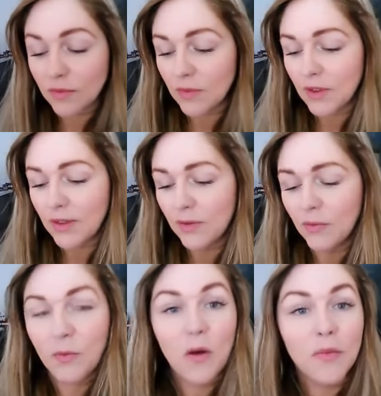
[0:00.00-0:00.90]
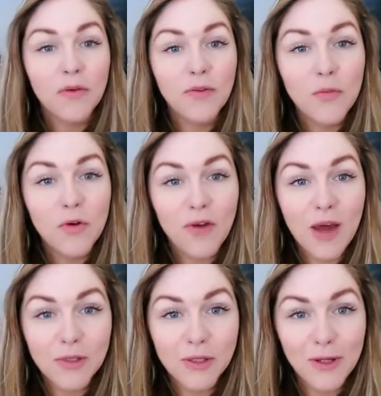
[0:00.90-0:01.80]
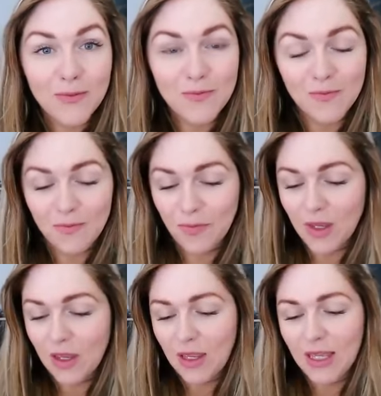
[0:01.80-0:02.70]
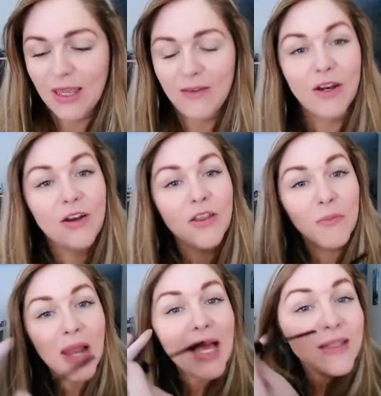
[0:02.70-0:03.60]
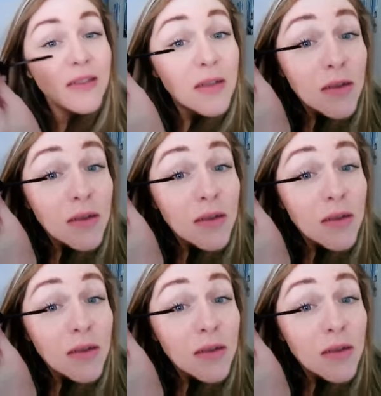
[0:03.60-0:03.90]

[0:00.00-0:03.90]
And then we'll top a few more fibres on. Give it another blast.